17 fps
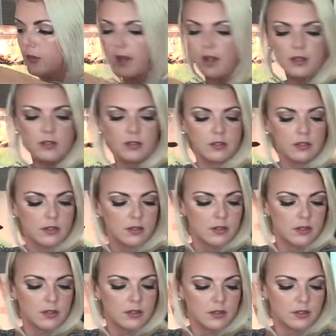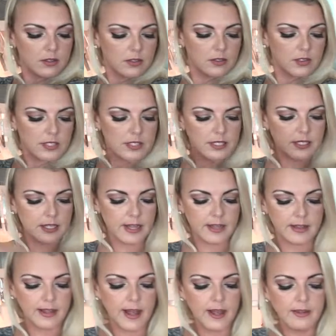well, just
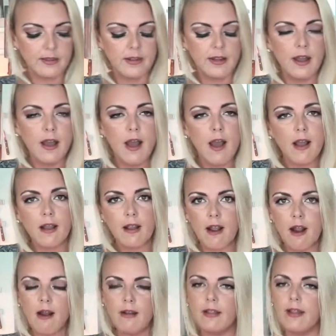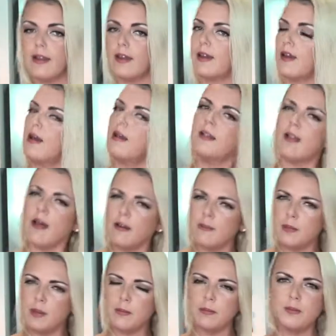like that. Garlic, a lot
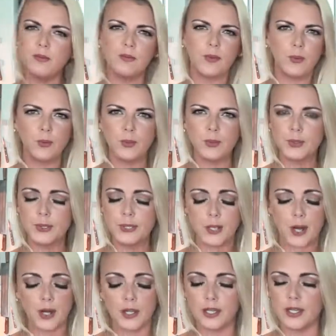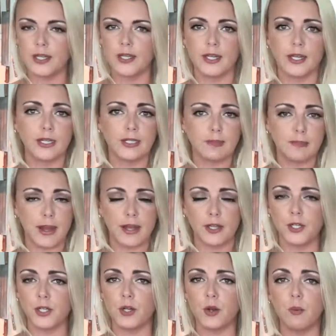of people don't use garlic in the
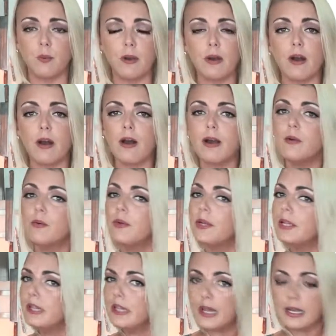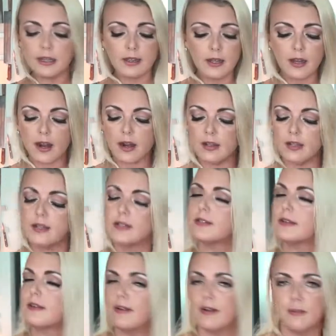gazpacho, but I really like the garlic,
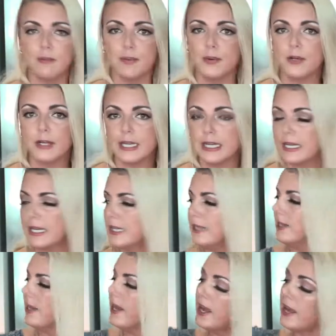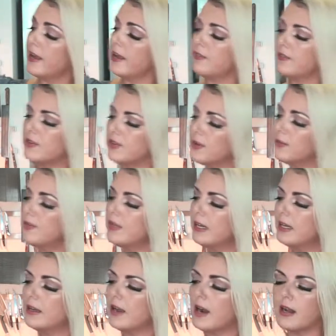so I'm putting it in. If you don't
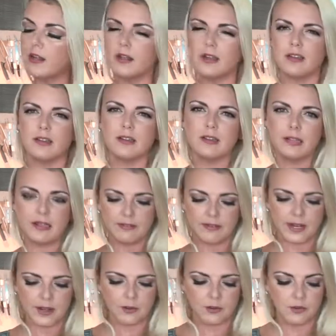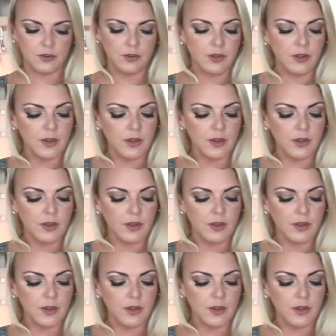like garlic, leave it out.